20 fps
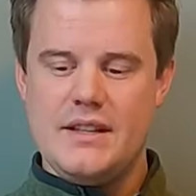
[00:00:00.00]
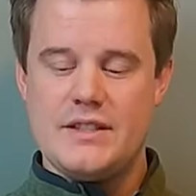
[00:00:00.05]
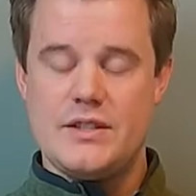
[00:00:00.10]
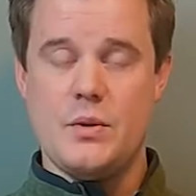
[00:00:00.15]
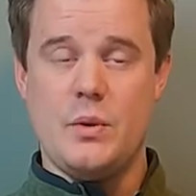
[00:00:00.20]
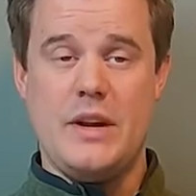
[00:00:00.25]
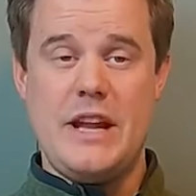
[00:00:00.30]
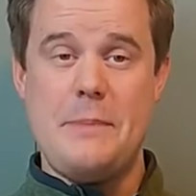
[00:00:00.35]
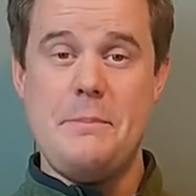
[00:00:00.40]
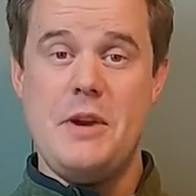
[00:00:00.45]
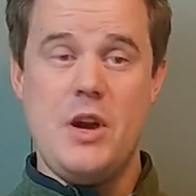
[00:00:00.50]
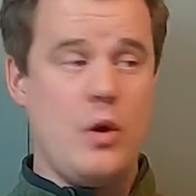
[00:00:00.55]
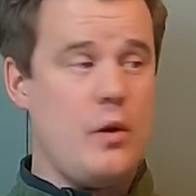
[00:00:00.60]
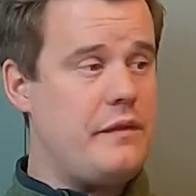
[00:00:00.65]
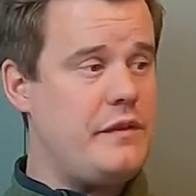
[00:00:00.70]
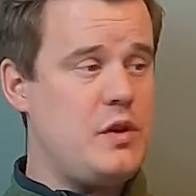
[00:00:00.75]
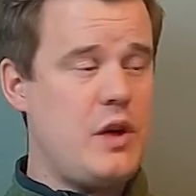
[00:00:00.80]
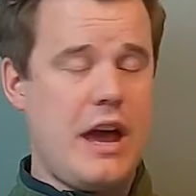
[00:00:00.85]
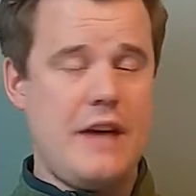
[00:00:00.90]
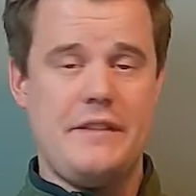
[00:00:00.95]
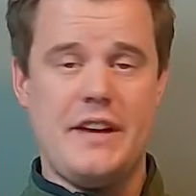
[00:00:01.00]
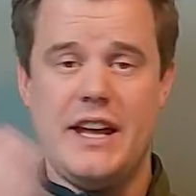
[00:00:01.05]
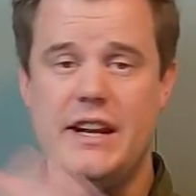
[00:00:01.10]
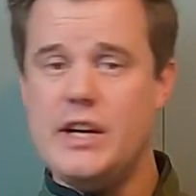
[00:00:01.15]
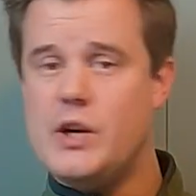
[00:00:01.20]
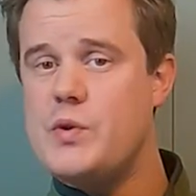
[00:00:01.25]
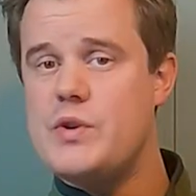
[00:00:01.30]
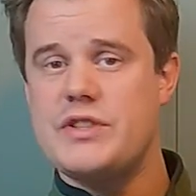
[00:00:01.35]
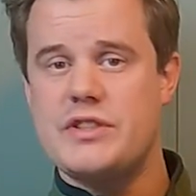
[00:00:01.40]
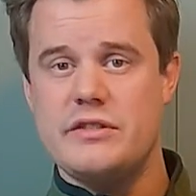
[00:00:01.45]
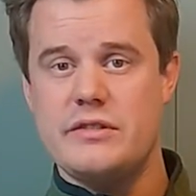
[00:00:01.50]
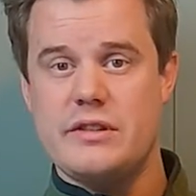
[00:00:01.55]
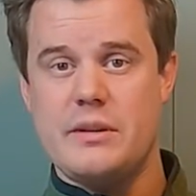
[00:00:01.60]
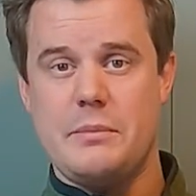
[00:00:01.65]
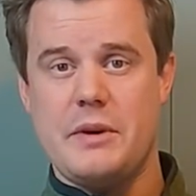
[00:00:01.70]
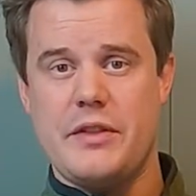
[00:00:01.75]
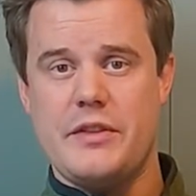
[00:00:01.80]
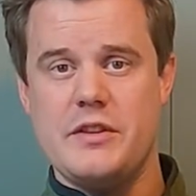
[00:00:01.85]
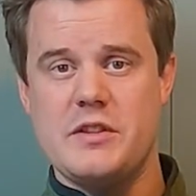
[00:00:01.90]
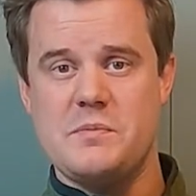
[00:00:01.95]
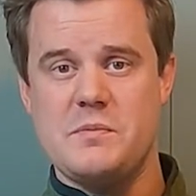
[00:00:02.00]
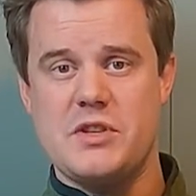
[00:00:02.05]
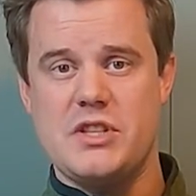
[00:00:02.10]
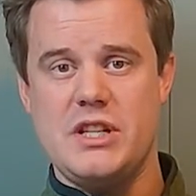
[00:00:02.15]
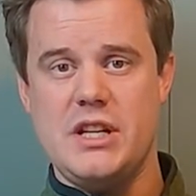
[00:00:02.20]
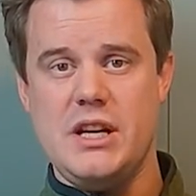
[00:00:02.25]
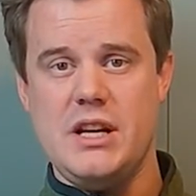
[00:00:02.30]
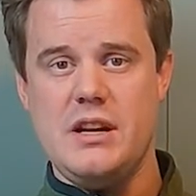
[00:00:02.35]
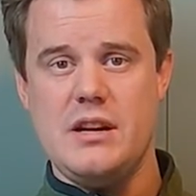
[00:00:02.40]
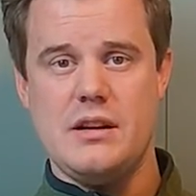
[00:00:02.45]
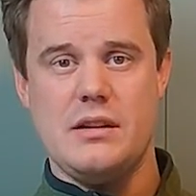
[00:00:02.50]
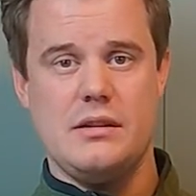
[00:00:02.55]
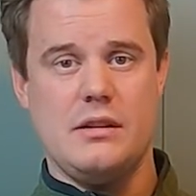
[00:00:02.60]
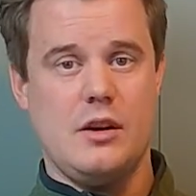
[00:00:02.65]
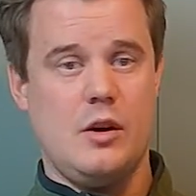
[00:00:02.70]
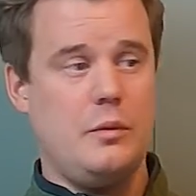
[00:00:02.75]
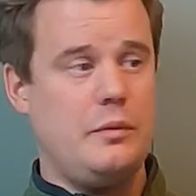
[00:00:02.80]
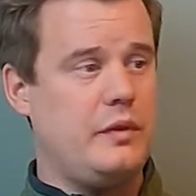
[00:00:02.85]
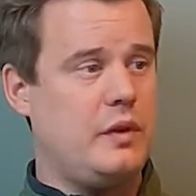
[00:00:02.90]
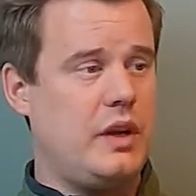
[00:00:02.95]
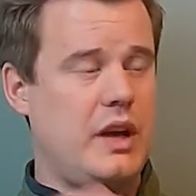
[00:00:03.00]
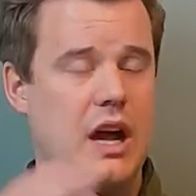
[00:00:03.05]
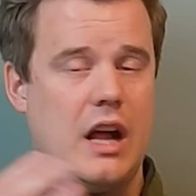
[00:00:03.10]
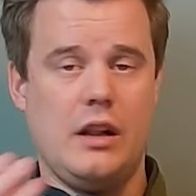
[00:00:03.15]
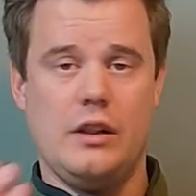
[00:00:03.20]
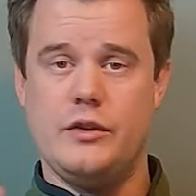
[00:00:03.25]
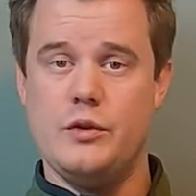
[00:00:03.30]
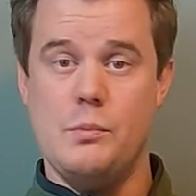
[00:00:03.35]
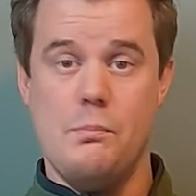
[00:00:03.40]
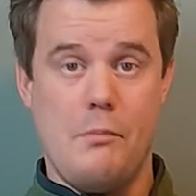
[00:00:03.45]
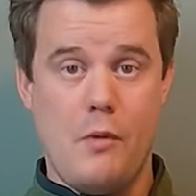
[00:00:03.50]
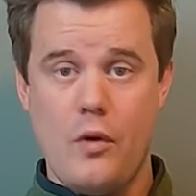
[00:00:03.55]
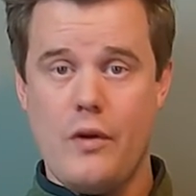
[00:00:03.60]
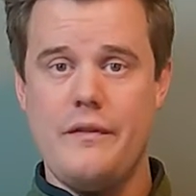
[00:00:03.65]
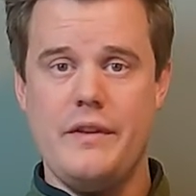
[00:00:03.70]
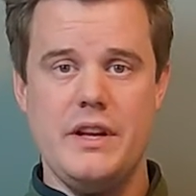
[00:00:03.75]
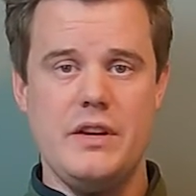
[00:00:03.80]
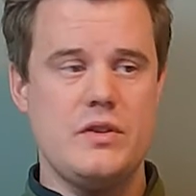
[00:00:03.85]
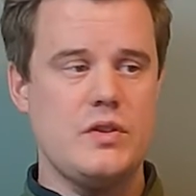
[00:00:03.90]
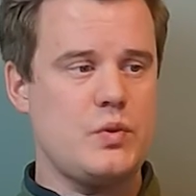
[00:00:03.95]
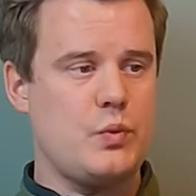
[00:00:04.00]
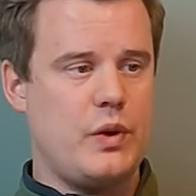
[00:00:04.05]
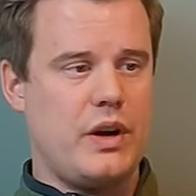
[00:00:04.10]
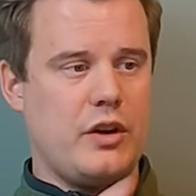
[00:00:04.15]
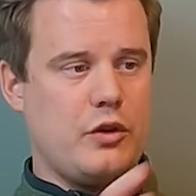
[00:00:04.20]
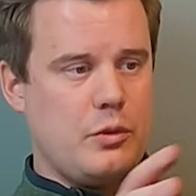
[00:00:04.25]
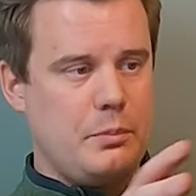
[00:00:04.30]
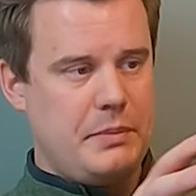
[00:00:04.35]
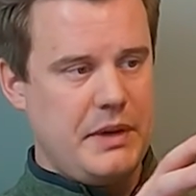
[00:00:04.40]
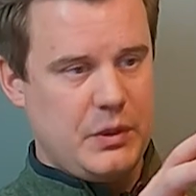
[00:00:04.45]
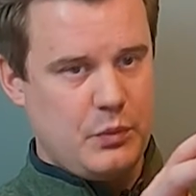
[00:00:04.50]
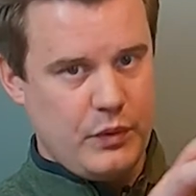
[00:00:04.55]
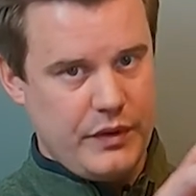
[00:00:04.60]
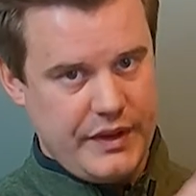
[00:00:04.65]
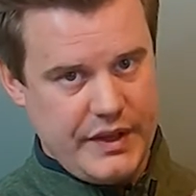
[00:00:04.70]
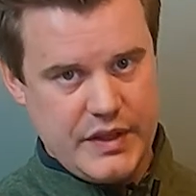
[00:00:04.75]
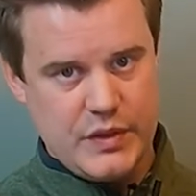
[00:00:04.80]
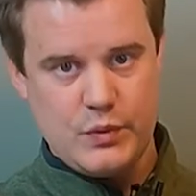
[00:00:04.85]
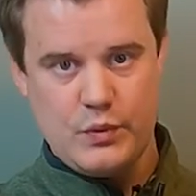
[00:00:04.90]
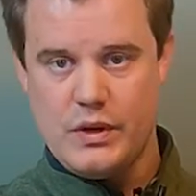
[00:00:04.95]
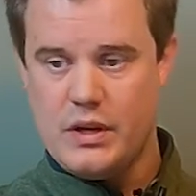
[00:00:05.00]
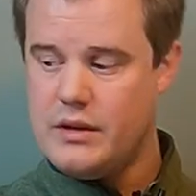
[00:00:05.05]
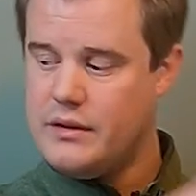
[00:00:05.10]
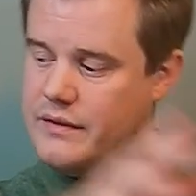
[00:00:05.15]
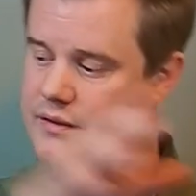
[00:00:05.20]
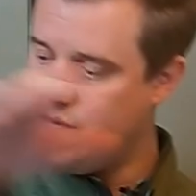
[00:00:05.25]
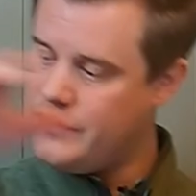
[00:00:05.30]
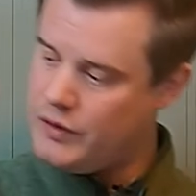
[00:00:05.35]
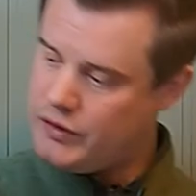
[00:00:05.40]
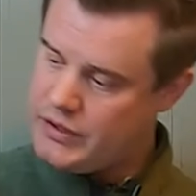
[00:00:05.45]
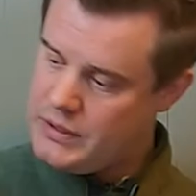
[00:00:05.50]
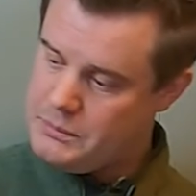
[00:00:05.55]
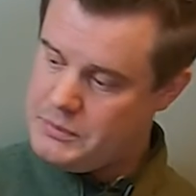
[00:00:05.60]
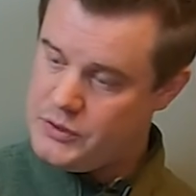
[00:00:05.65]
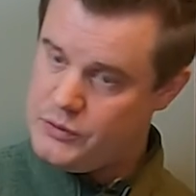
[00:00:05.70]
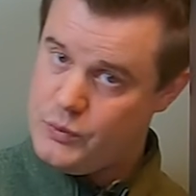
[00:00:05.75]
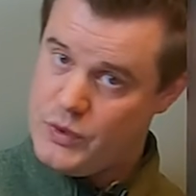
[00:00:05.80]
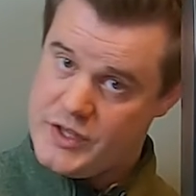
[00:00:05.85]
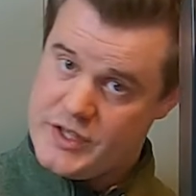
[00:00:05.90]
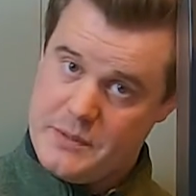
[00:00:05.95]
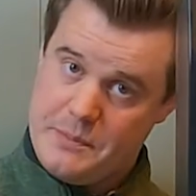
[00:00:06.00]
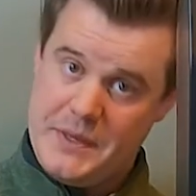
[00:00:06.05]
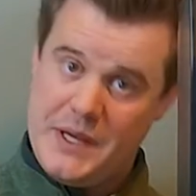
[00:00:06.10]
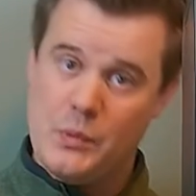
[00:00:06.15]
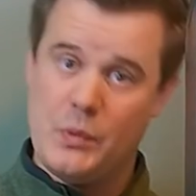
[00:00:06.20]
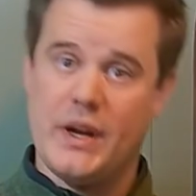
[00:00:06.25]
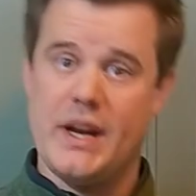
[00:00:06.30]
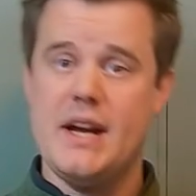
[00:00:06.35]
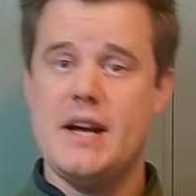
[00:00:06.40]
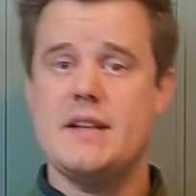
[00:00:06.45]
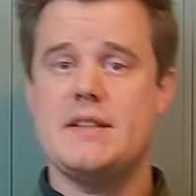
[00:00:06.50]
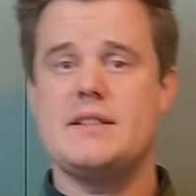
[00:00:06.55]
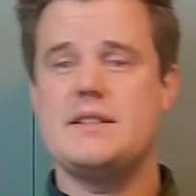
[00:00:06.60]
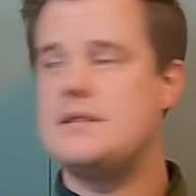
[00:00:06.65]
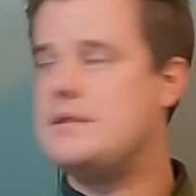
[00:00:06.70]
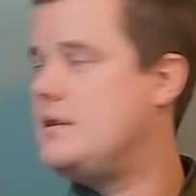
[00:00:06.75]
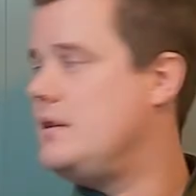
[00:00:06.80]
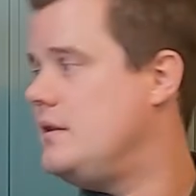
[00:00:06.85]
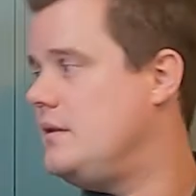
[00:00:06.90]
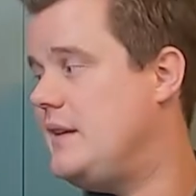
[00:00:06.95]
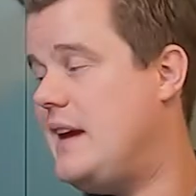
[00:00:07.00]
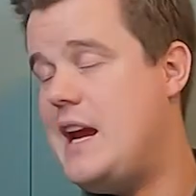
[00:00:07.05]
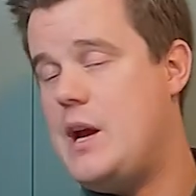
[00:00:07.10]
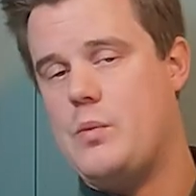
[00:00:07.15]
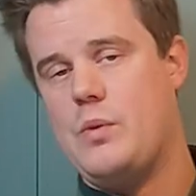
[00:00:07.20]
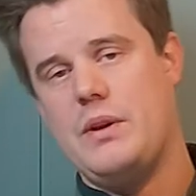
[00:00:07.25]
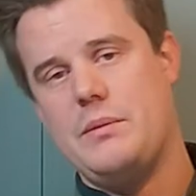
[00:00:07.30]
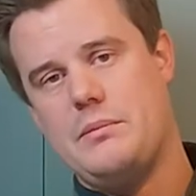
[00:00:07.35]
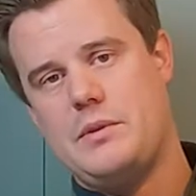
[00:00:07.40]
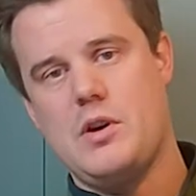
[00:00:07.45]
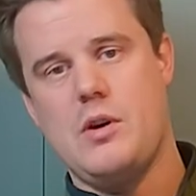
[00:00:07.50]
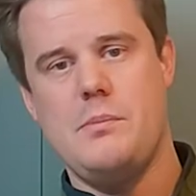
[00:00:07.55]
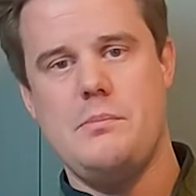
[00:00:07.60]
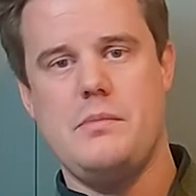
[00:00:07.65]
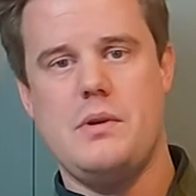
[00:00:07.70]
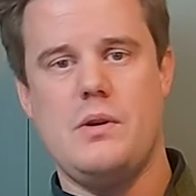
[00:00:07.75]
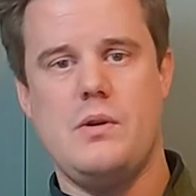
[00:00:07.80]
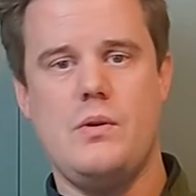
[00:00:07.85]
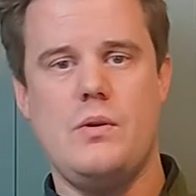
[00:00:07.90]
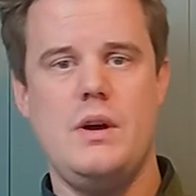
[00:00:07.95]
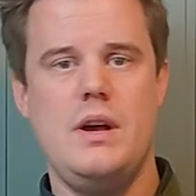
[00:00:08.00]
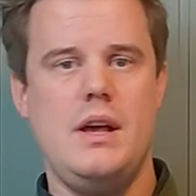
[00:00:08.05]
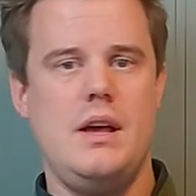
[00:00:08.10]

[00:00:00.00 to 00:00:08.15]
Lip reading: So let me know if you have any questions about this machine. Hopefully I'll do more videos where I compete with this one, for example, towards the P1S, the A1 combo,